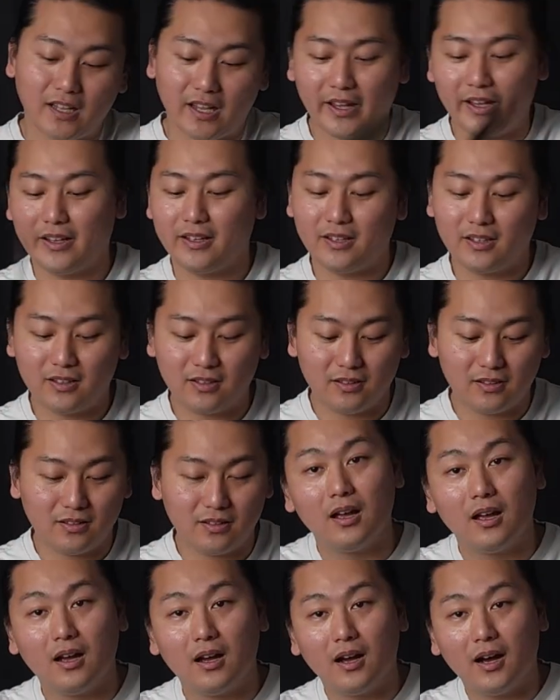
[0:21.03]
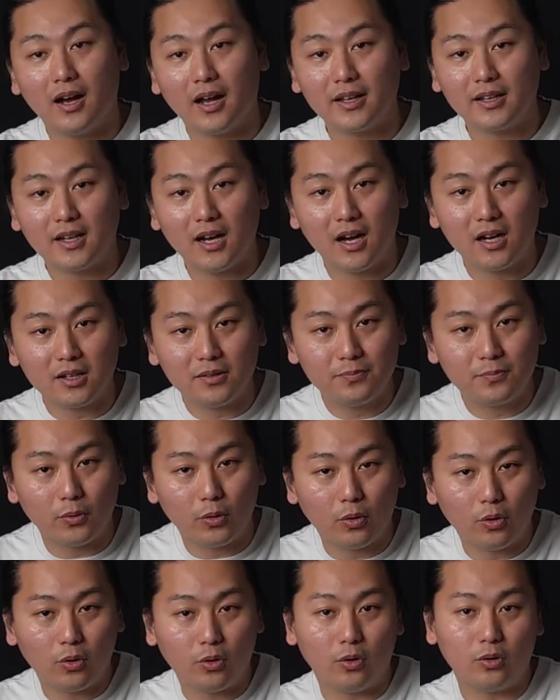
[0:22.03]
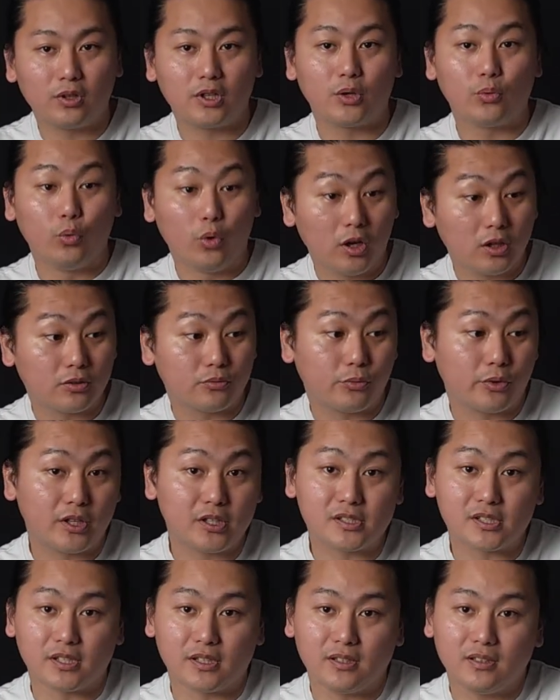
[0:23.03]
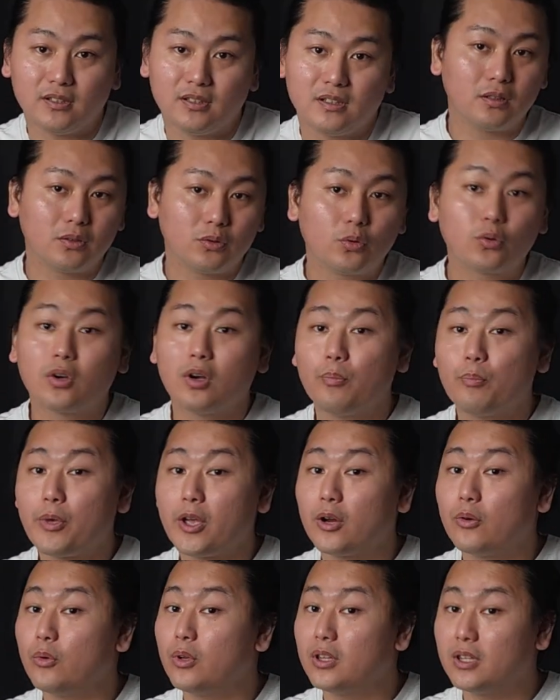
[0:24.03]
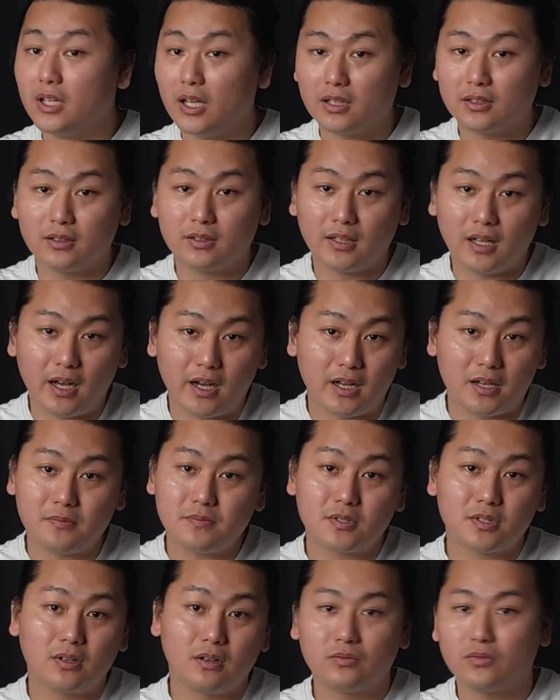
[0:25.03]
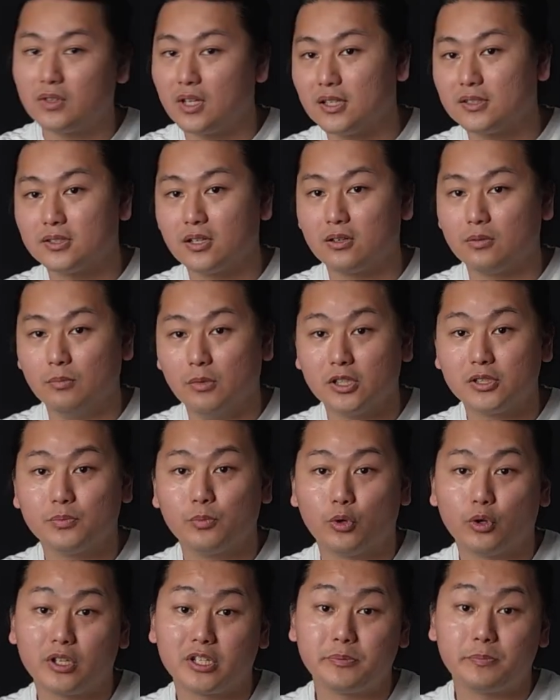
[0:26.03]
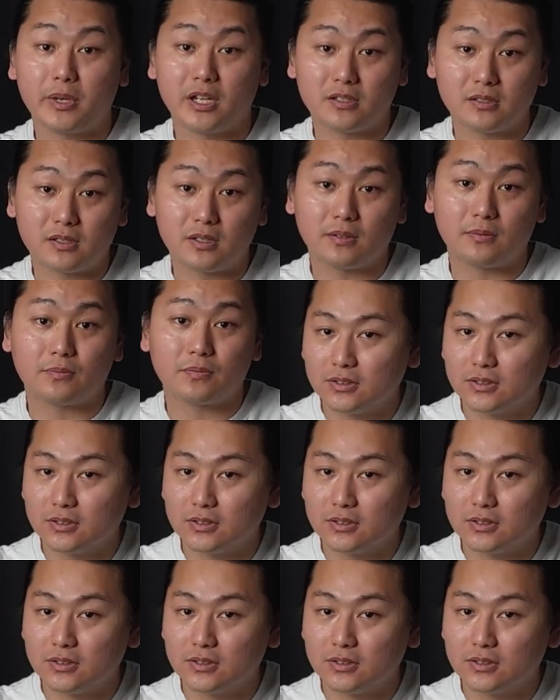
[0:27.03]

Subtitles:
And I got it for only one reason, to compare with the other knives that are much more expensive.